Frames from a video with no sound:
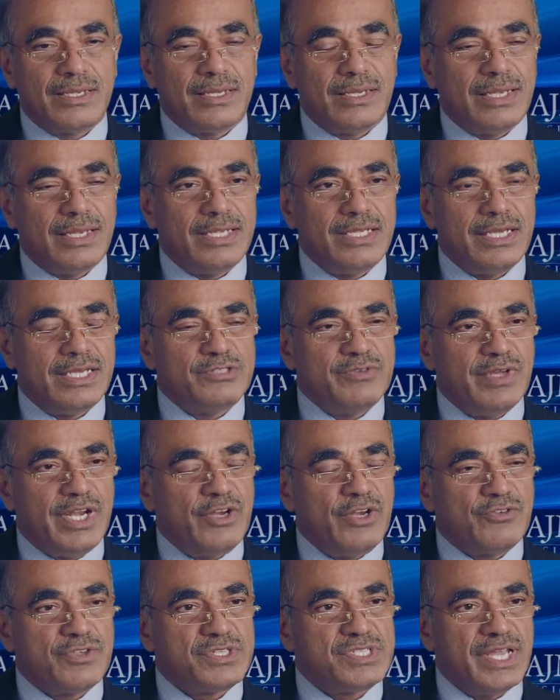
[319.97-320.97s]
It's very
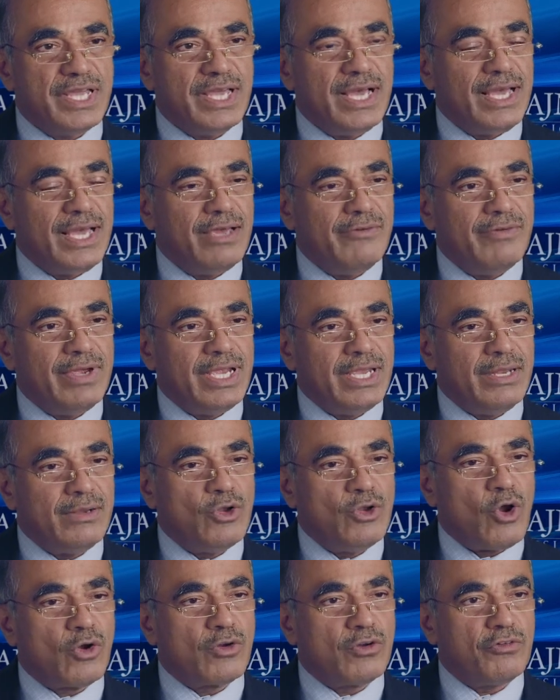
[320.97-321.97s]
interesting. I have a
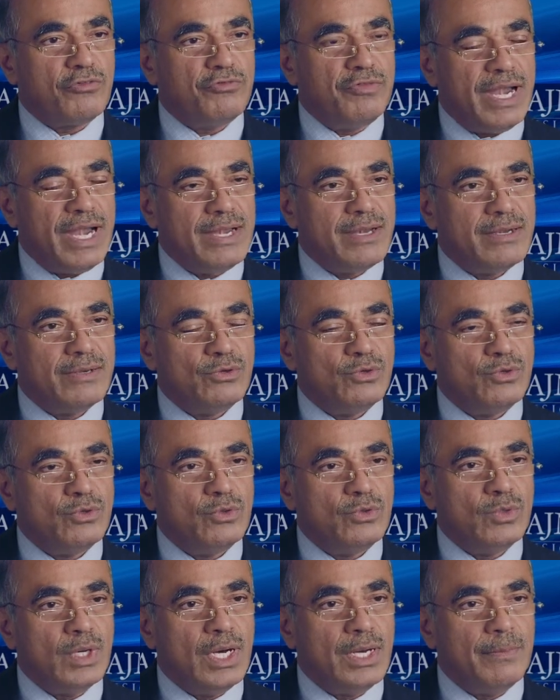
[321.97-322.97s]
doctor friend
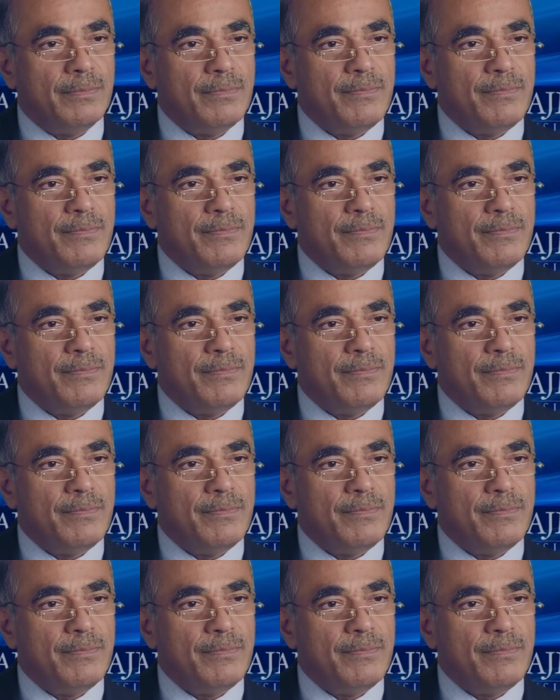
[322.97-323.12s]
who